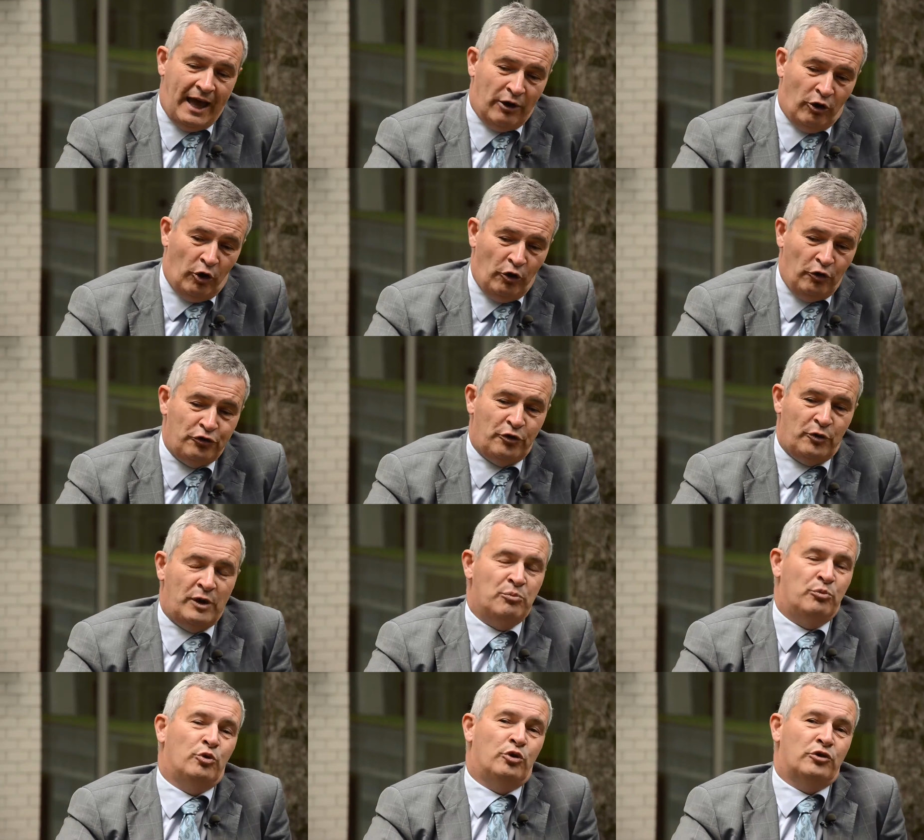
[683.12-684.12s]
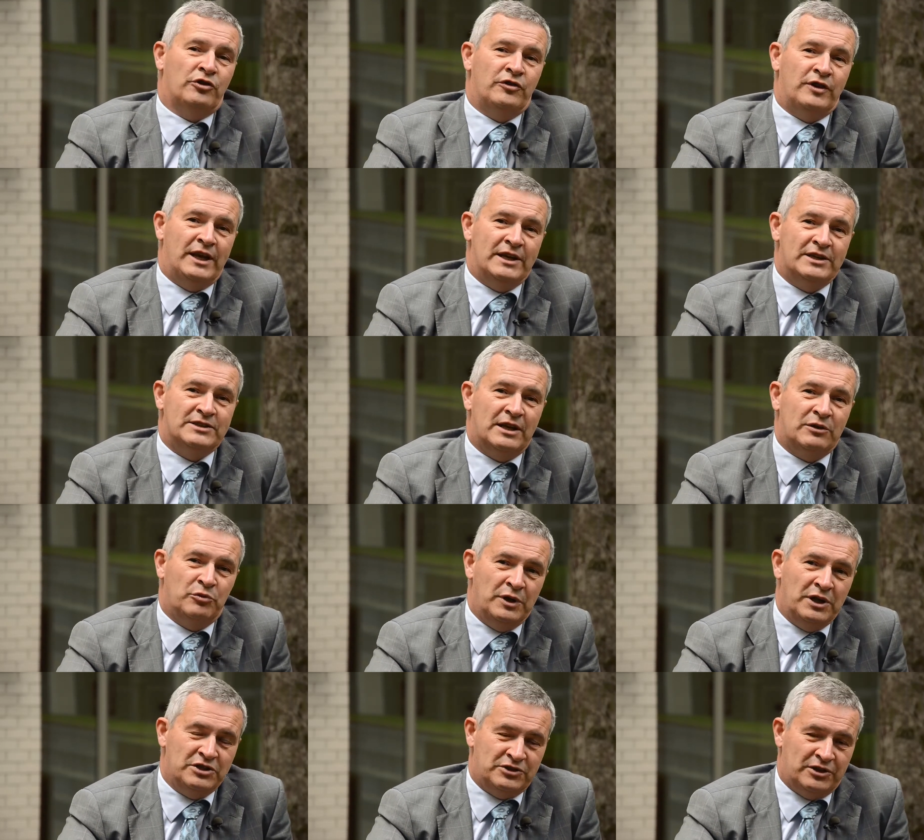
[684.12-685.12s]
And also important is that
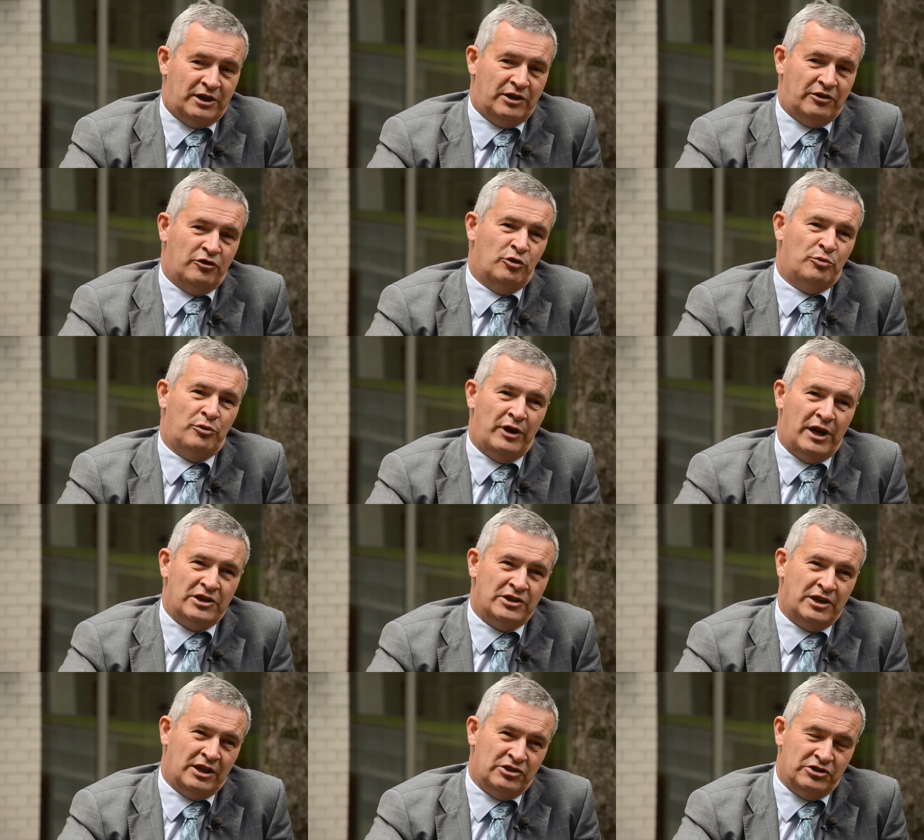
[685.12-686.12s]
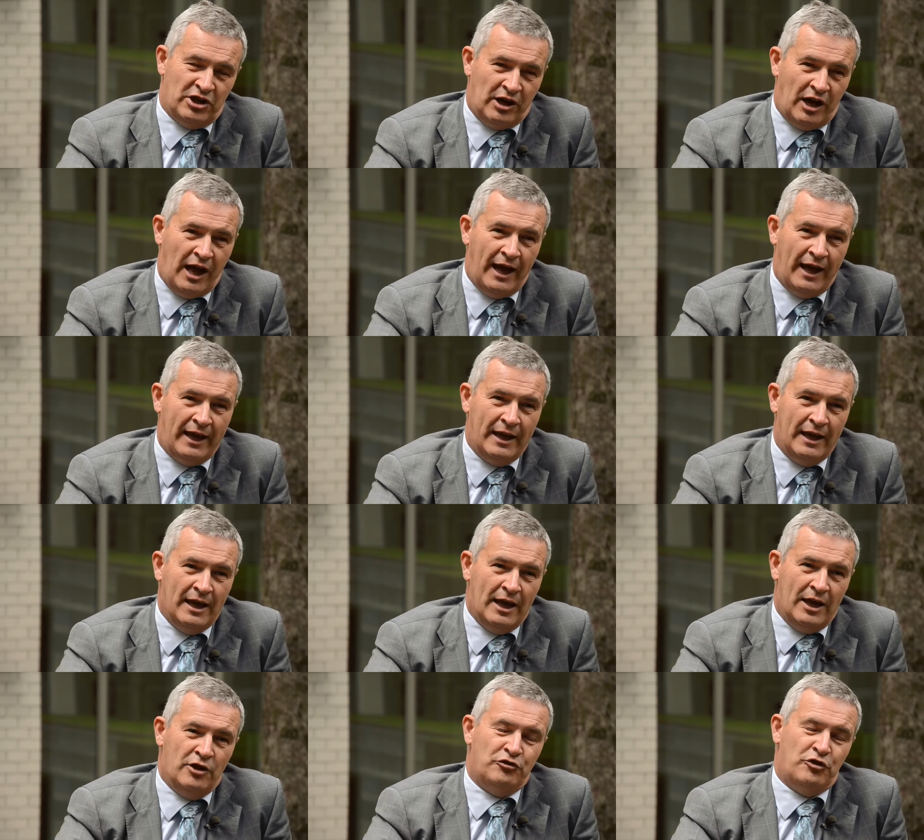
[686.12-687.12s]
we started an operation in Shanghai,
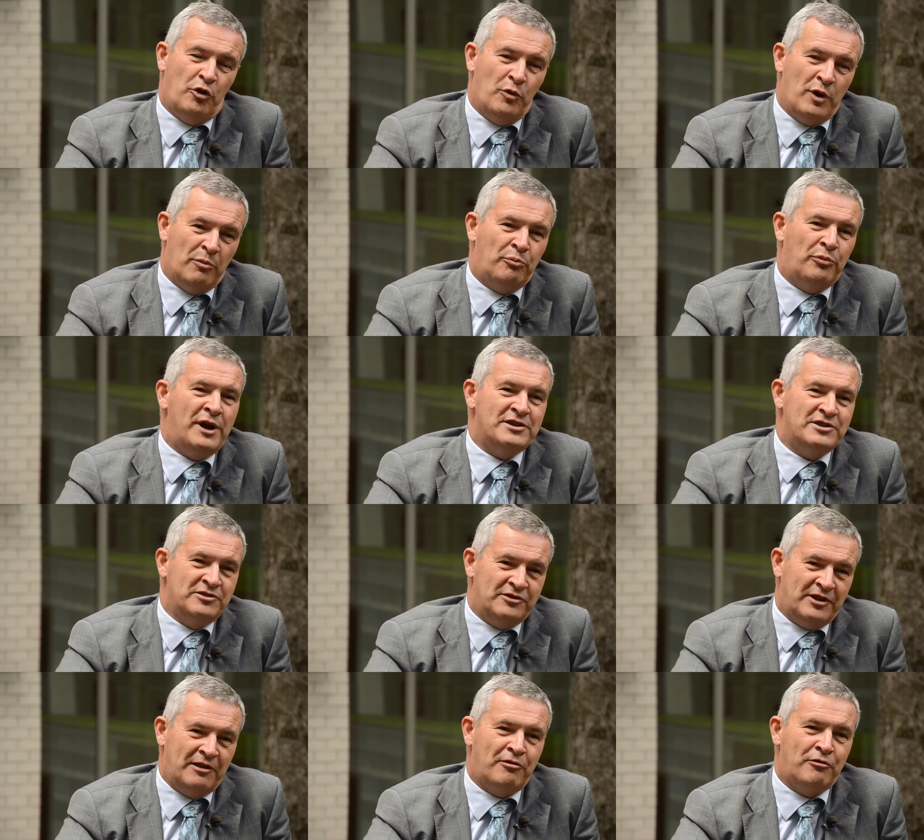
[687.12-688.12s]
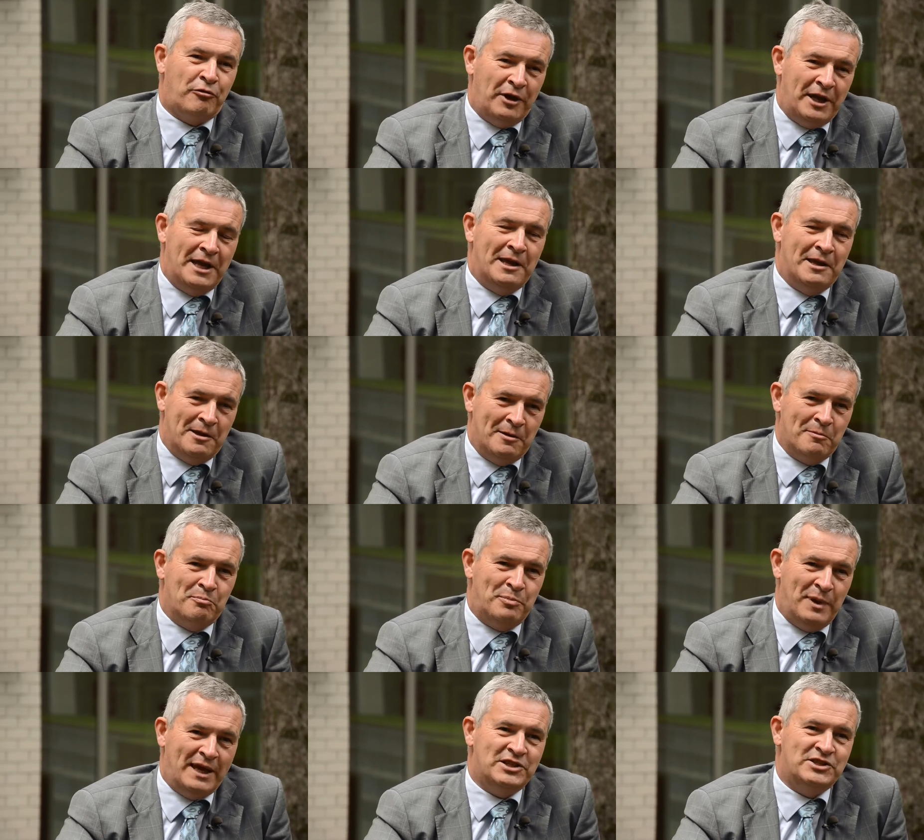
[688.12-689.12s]
so we are present in three
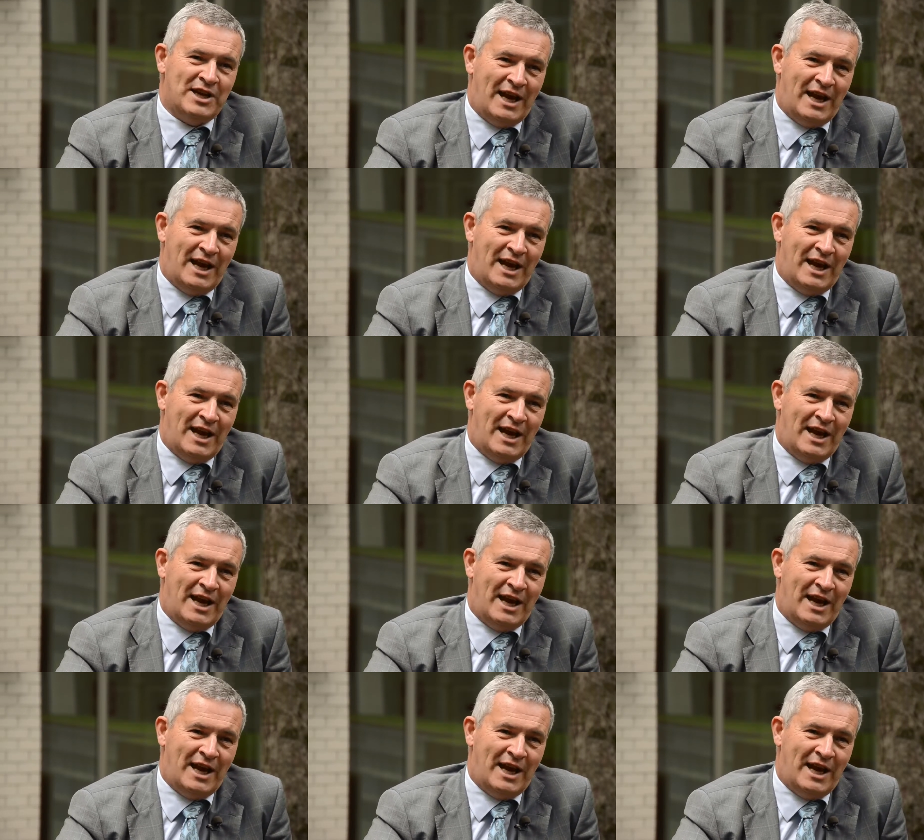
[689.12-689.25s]
big